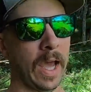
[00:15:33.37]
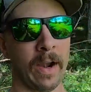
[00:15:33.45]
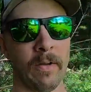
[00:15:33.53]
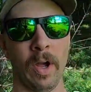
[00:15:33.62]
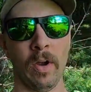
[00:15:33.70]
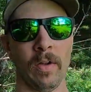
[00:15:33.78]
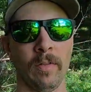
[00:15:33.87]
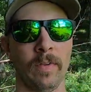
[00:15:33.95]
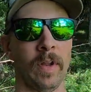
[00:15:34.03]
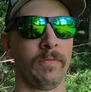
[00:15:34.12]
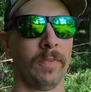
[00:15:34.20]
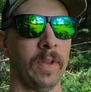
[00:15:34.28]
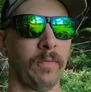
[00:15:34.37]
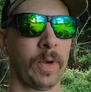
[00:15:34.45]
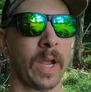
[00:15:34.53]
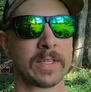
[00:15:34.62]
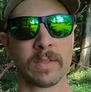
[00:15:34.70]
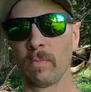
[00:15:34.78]
I don't know, if we
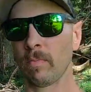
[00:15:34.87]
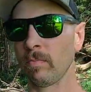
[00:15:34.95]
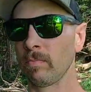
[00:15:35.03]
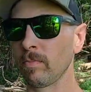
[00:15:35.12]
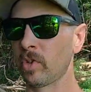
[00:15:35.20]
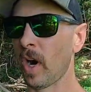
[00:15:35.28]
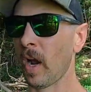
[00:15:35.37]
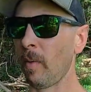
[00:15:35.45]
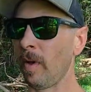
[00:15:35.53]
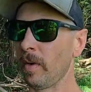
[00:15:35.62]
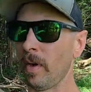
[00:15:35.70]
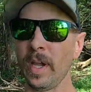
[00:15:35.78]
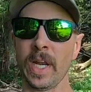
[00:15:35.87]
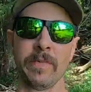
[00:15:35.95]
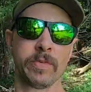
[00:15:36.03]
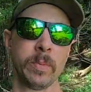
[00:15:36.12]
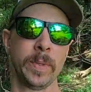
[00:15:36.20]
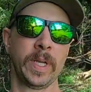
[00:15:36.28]
got some dry weather ahead
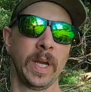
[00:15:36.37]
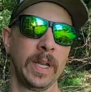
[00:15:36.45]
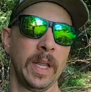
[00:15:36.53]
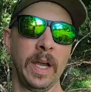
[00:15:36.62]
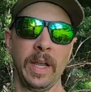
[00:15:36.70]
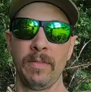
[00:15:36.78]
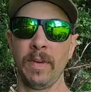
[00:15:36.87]
of us, we'll be cutting hay.